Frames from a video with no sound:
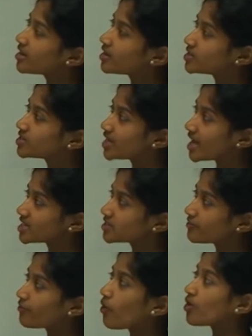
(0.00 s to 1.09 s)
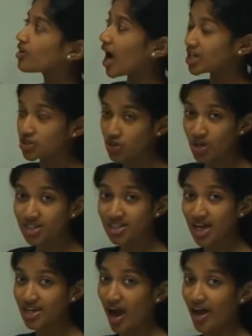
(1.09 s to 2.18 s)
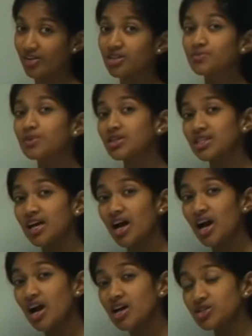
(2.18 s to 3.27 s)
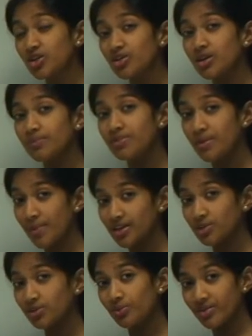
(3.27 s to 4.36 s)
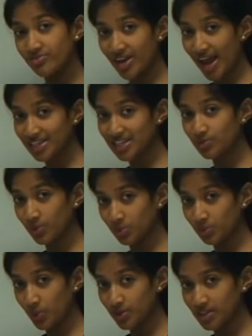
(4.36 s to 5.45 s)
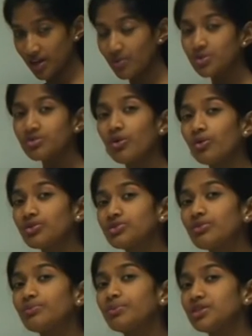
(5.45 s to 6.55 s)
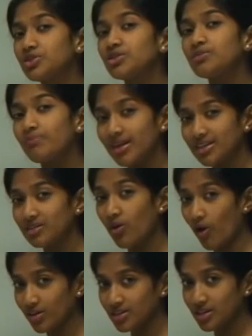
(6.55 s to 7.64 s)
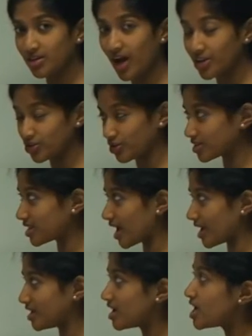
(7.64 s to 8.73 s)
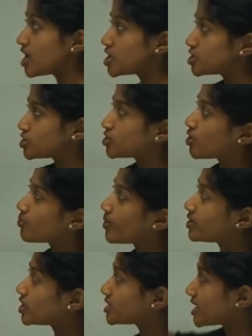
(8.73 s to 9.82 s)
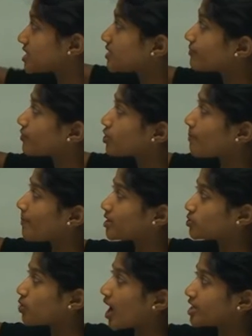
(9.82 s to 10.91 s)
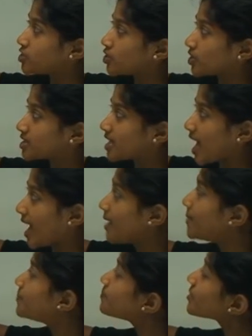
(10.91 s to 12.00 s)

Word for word: Now to test for hydroxide ions, because the metal when reacting with water would also produce metal hydroxide. So when you're testing for your metal hydroxide,